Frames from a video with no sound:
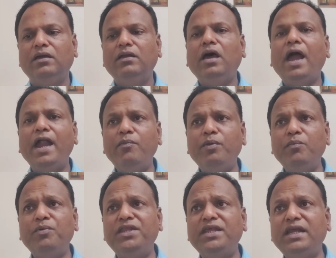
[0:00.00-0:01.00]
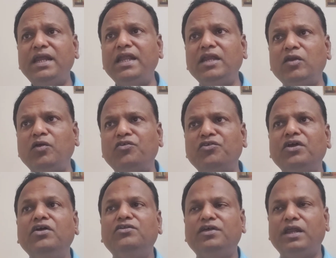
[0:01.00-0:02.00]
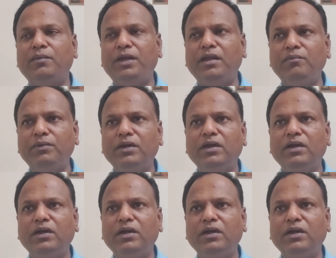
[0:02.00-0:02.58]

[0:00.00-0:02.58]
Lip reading: The hindbrain basically includes cerebellum,